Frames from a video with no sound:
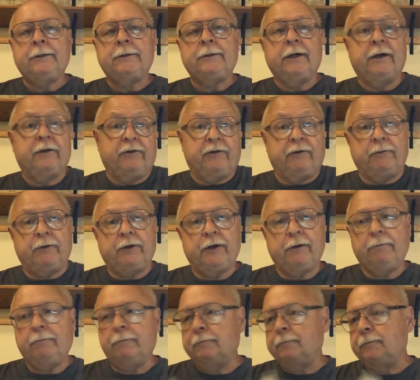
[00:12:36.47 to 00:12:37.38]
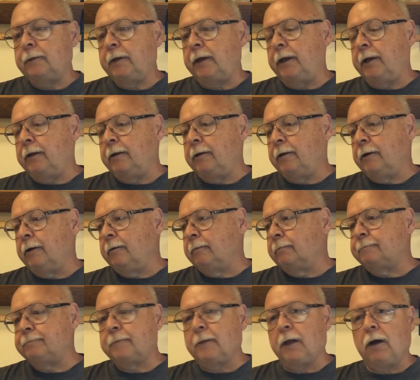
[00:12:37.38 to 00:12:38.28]
at some time, and
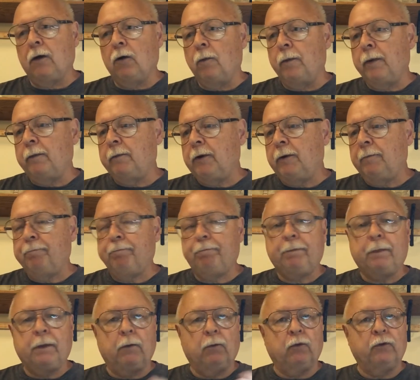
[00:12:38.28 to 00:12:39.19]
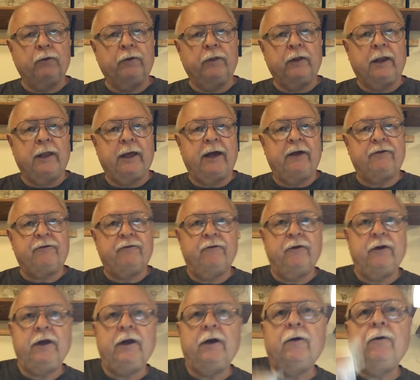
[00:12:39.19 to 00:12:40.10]
I'll open them up. We'll do the last
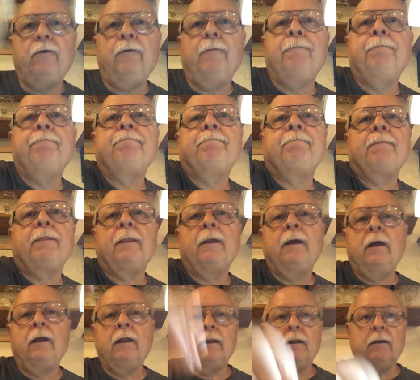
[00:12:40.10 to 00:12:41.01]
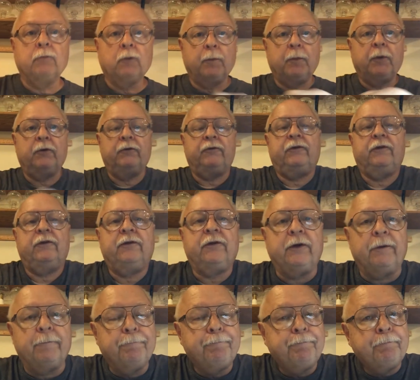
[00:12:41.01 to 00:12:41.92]
video, and we'll post this
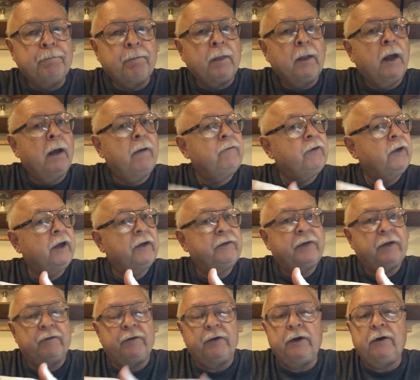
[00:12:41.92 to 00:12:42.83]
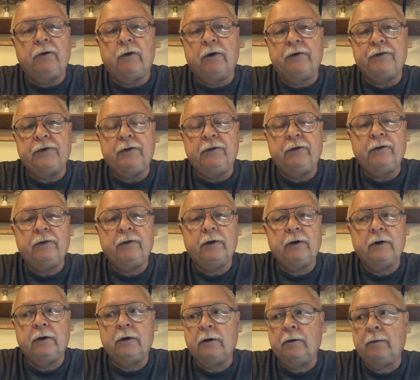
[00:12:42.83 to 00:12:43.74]
up. If you guys have any questions,
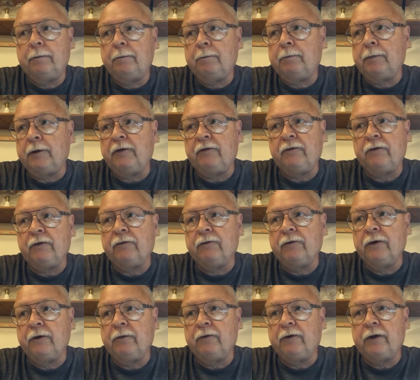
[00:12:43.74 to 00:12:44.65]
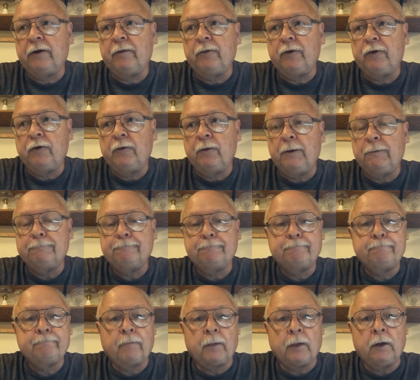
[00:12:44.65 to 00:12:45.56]
please feel free to send them to me.
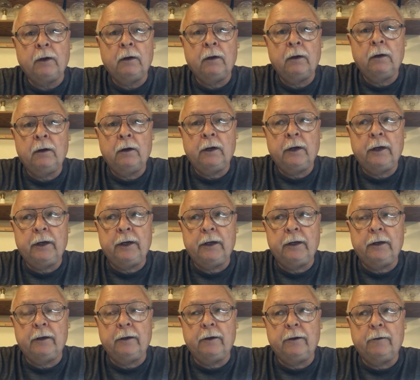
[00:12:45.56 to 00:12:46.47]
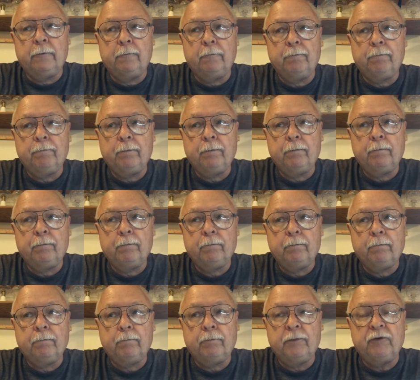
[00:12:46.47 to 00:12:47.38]
And
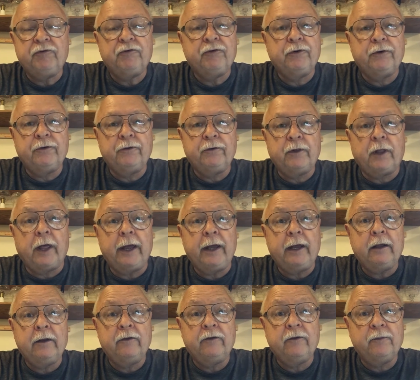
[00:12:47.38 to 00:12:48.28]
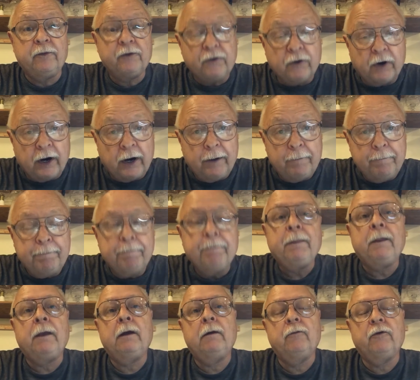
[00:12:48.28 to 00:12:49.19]
be sure to like and subscribe,
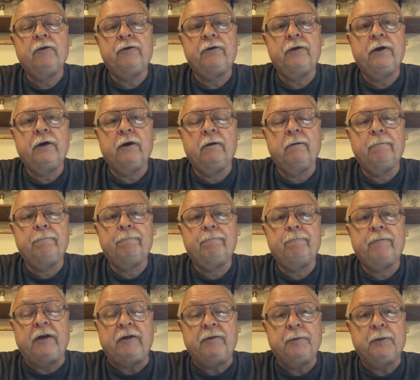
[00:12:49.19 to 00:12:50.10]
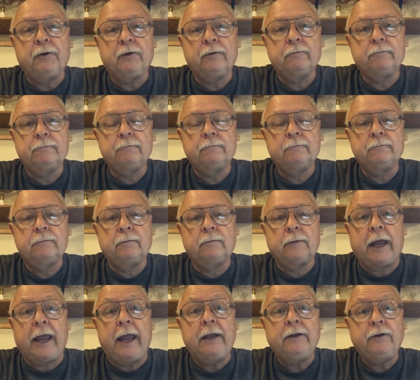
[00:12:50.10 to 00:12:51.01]
and we'll see you on Facebook
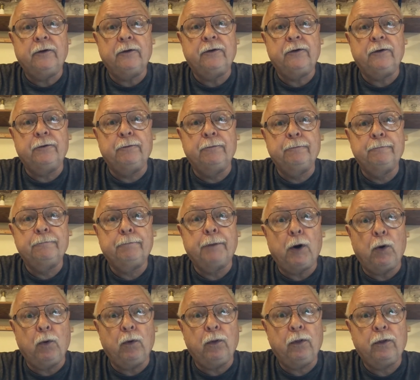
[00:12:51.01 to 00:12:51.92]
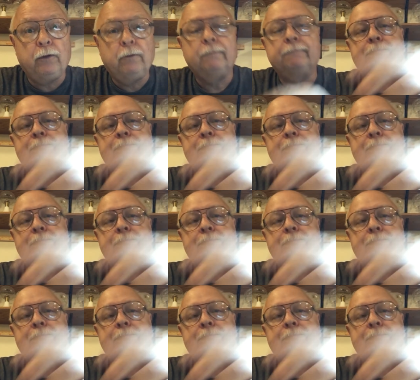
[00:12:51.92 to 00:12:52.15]
and YouTube, both.